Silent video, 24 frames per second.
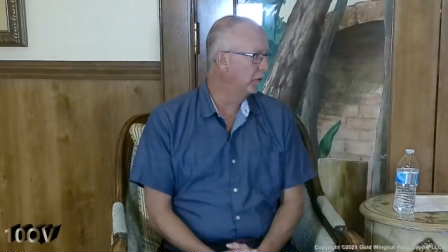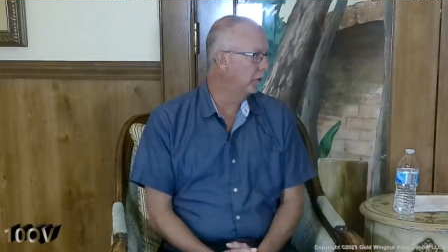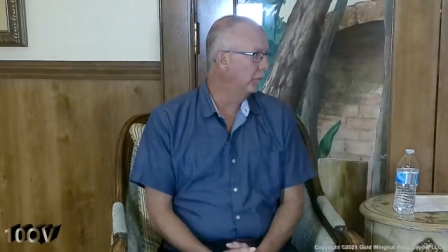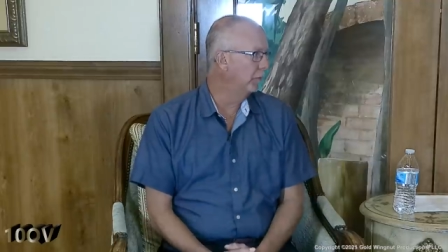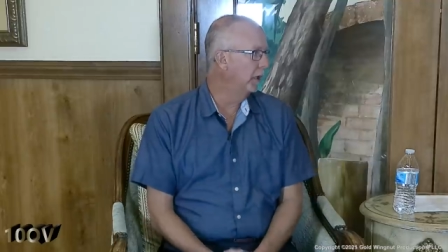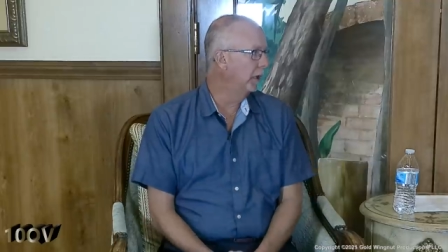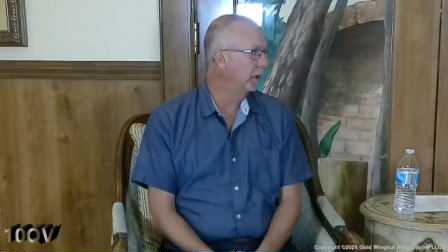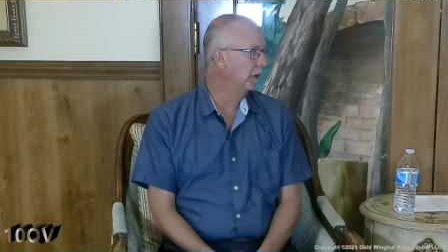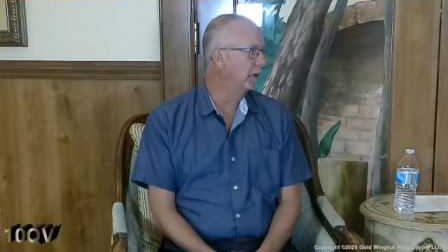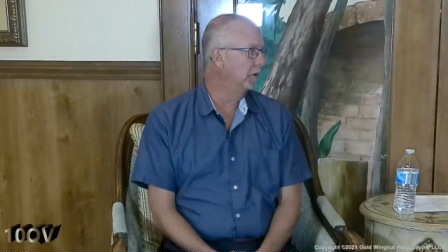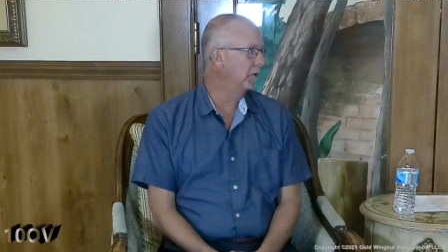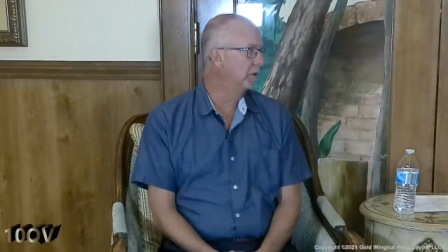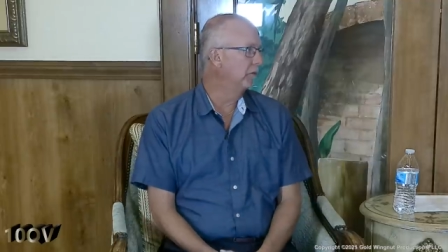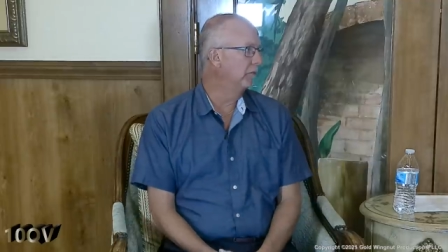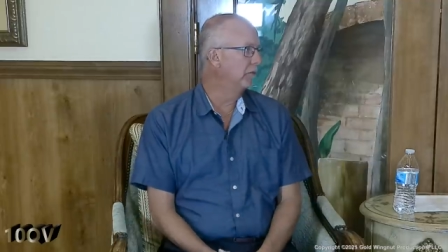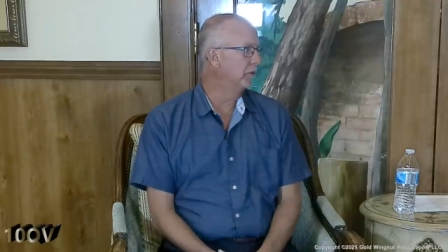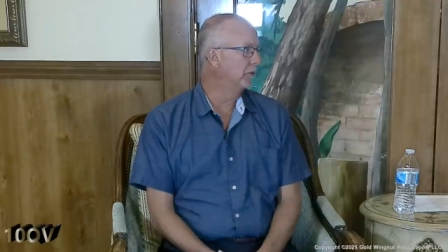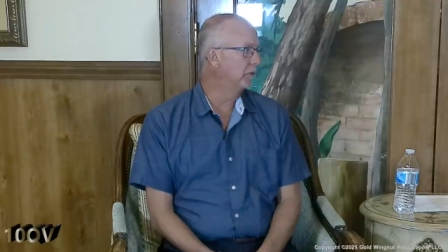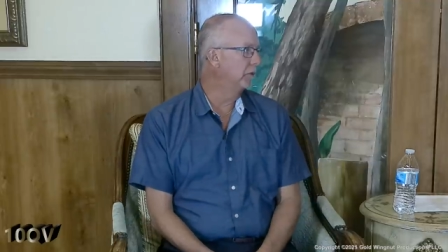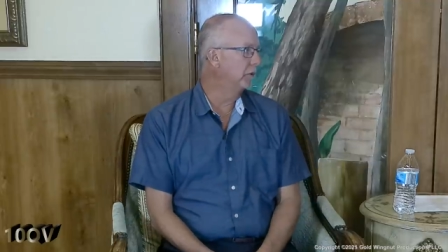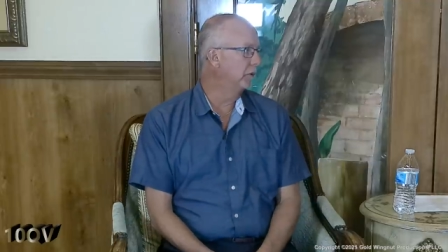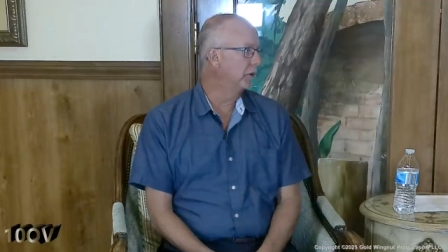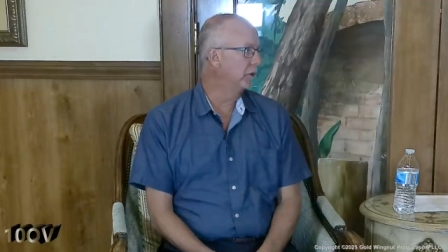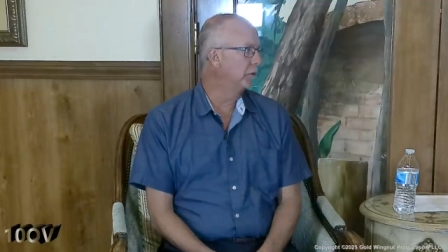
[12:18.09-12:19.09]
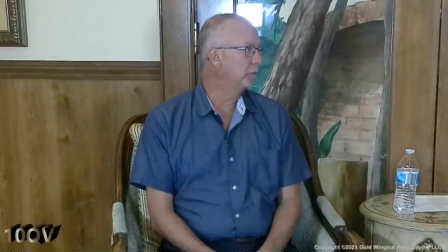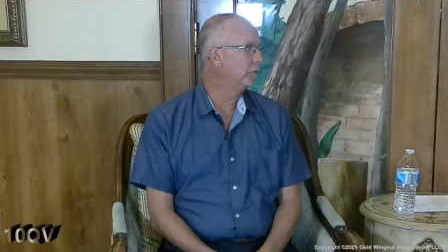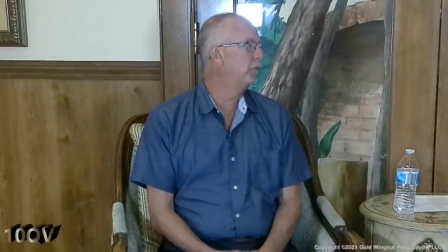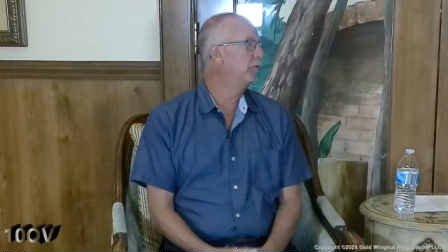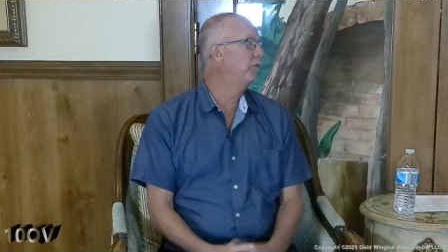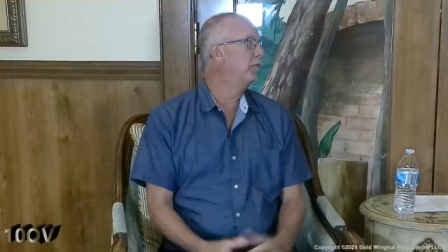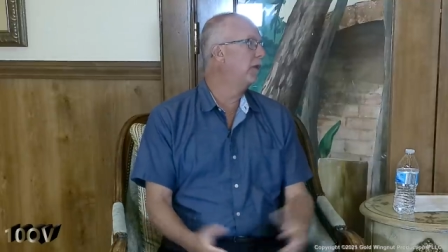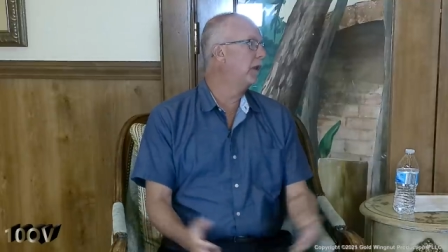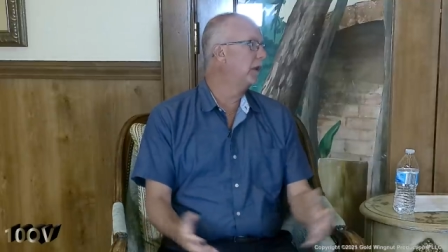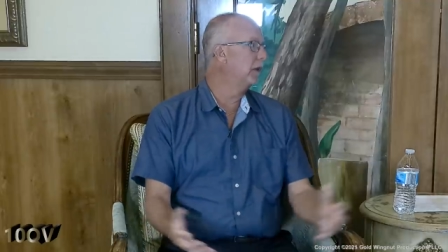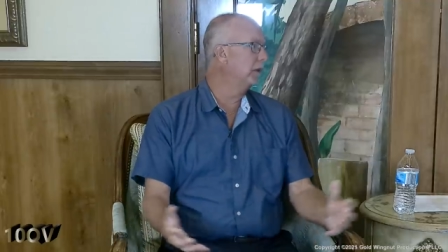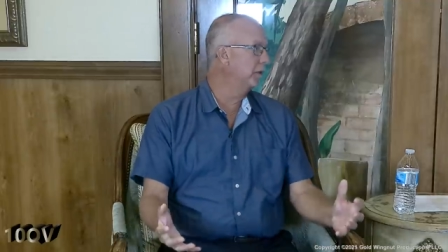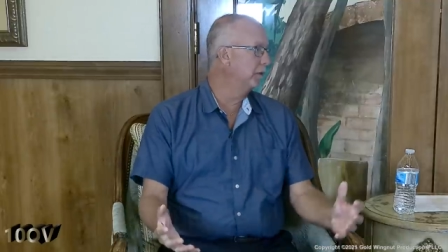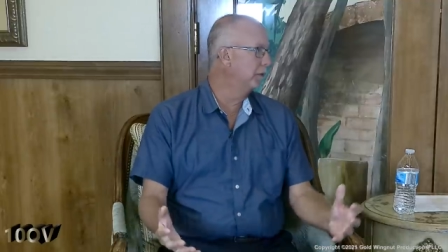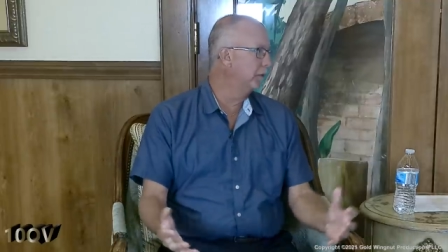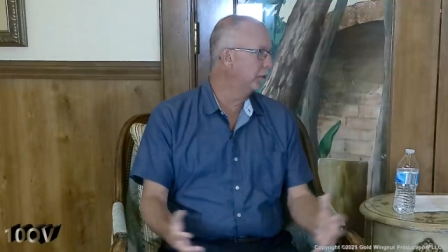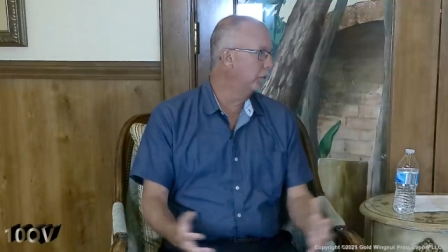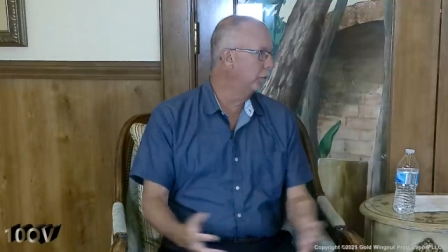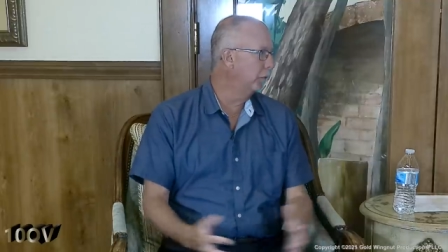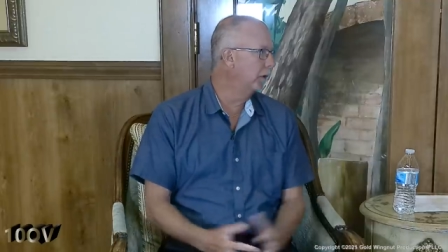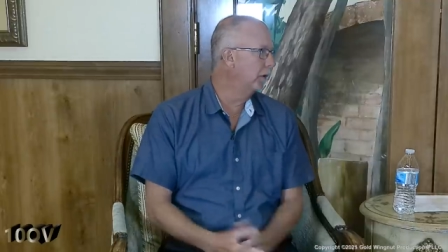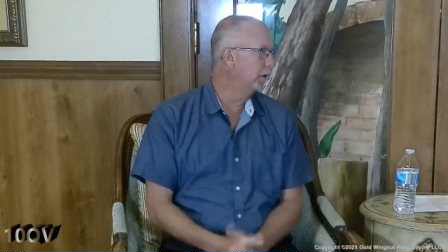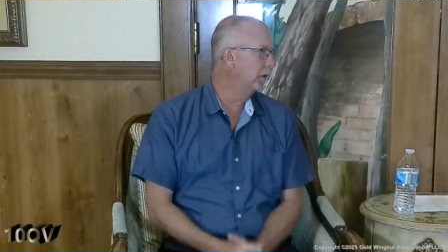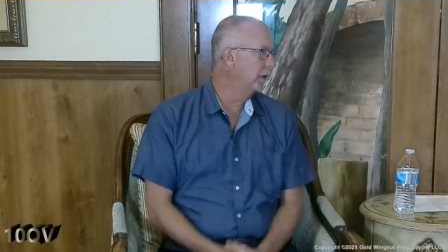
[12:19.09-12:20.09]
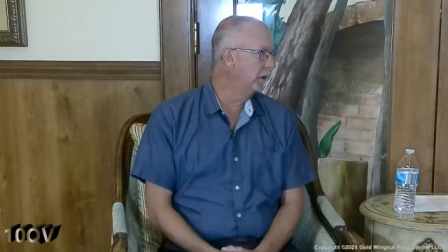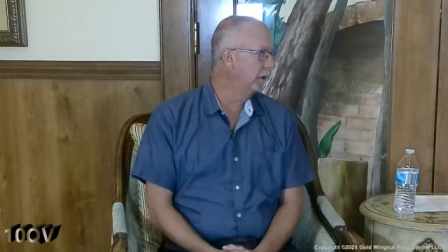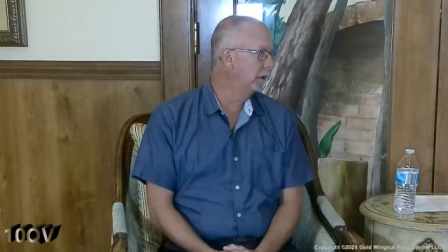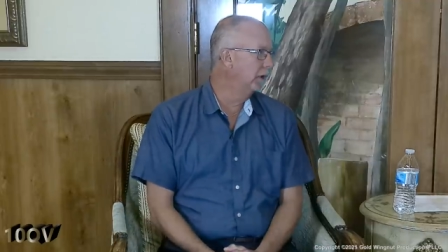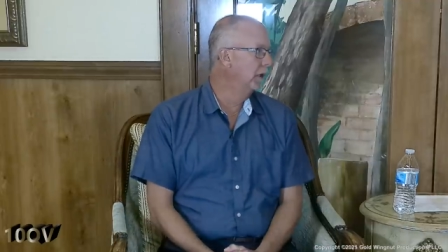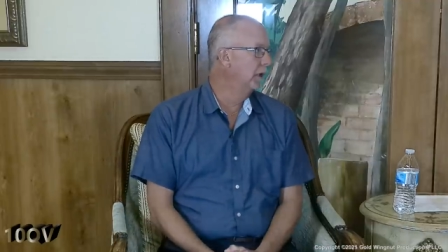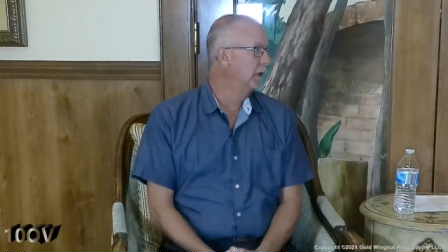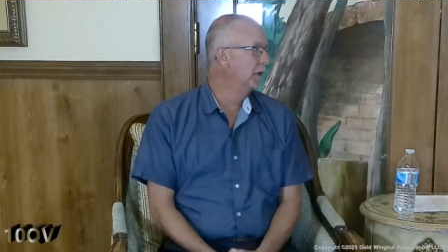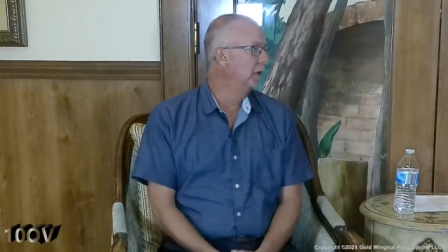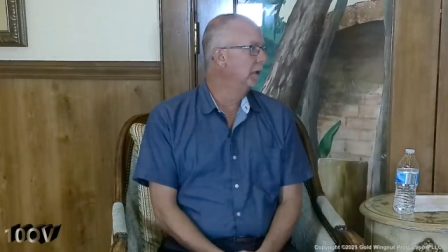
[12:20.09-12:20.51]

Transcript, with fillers: amenities and facilities will fall under one of the